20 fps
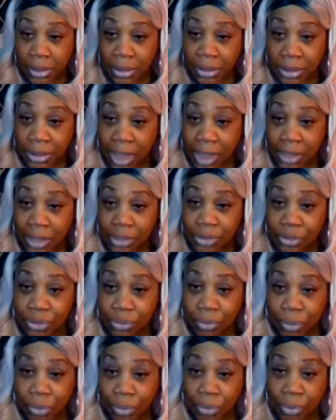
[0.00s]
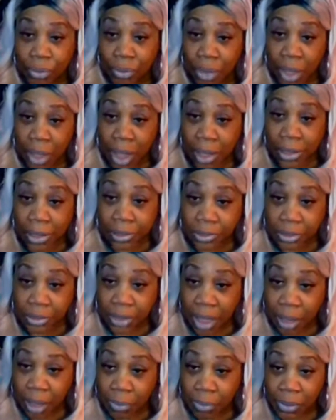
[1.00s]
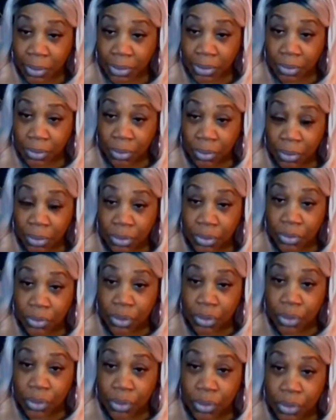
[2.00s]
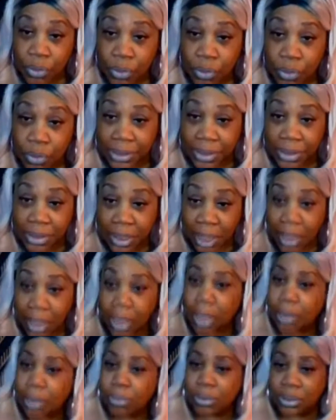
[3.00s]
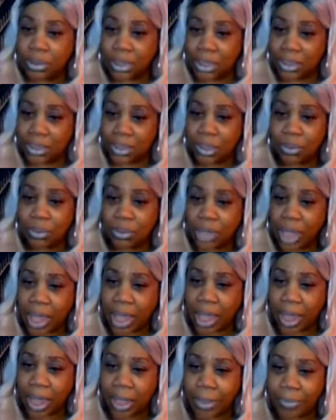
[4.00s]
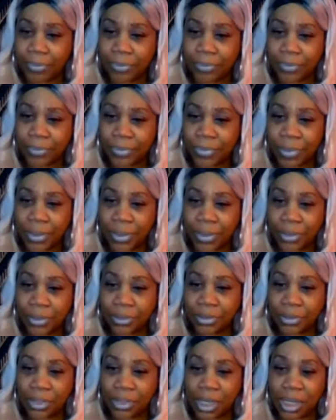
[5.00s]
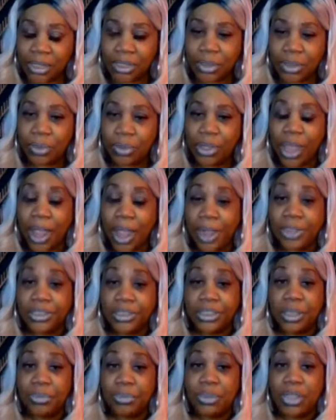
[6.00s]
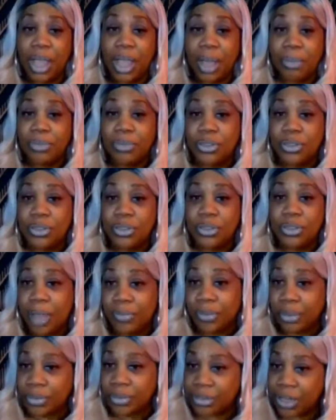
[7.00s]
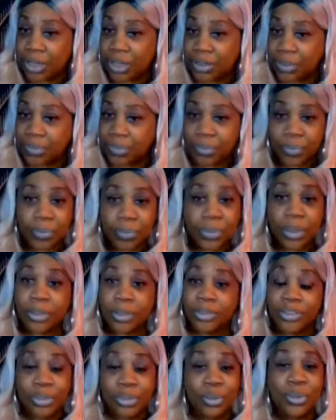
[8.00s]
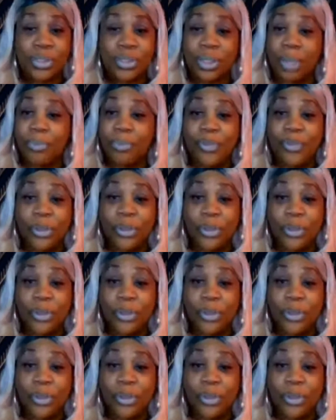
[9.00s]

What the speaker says: that is true. I wasn't on YouTube yesterday. Well, that's okay. That's okay. Sometimes you have to just do something for